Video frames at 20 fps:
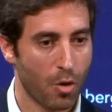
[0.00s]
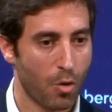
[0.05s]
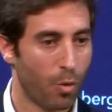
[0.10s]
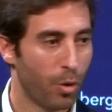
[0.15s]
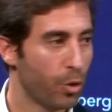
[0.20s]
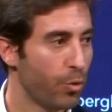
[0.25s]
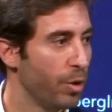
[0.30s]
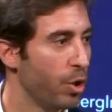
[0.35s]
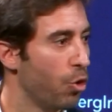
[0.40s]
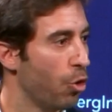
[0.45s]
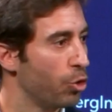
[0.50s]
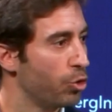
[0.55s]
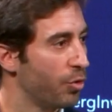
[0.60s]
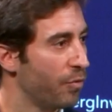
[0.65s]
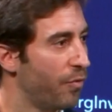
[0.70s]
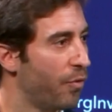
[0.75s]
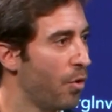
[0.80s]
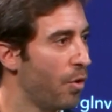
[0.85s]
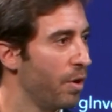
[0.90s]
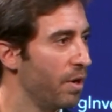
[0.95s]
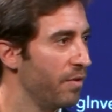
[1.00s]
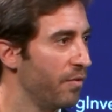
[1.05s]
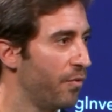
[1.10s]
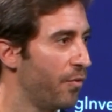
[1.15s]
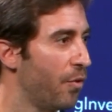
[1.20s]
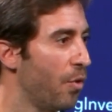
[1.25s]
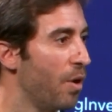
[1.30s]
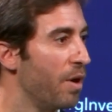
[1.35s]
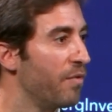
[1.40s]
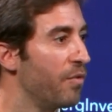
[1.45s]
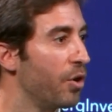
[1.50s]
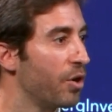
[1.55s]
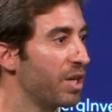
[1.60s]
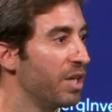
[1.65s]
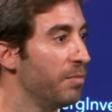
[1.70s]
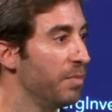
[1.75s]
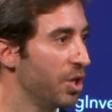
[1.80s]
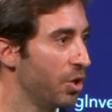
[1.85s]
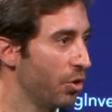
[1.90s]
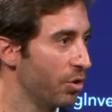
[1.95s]
what we call the for forever
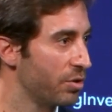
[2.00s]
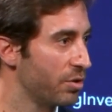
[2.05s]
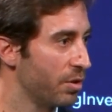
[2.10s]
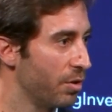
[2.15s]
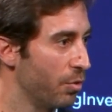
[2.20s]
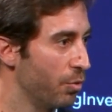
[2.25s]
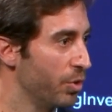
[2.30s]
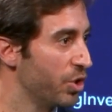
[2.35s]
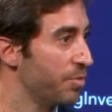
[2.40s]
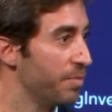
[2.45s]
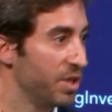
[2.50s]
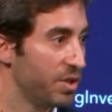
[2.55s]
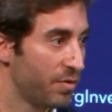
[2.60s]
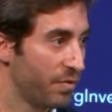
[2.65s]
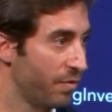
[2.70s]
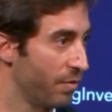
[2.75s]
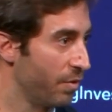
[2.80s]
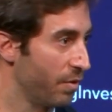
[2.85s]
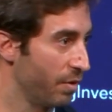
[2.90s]
chemicals, which means